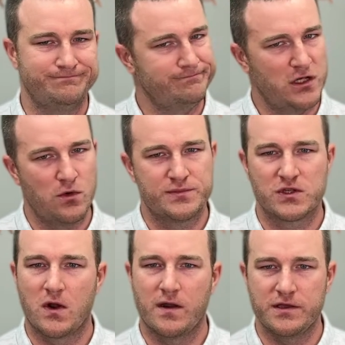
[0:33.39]
nope,
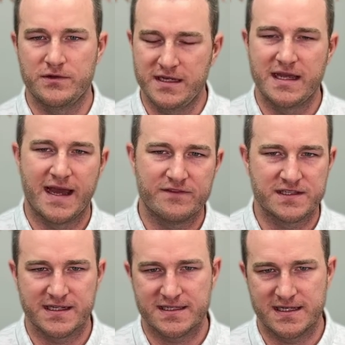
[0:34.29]
sorry, you need to have a
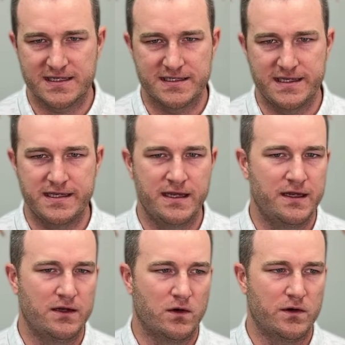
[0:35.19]
660
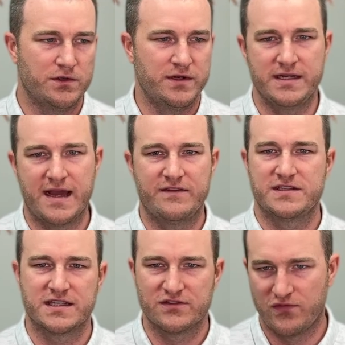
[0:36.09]
or you need to have a
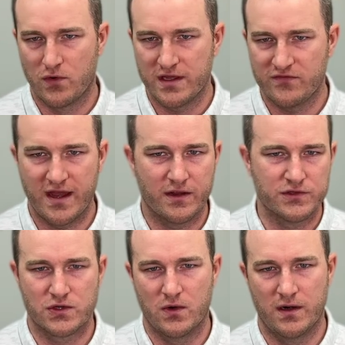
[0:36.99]
640 FICO
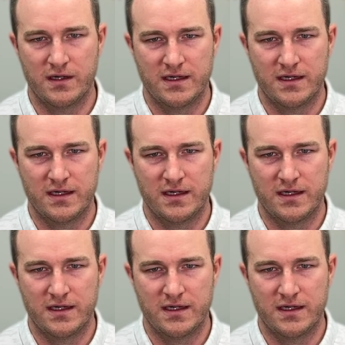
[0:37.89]
score.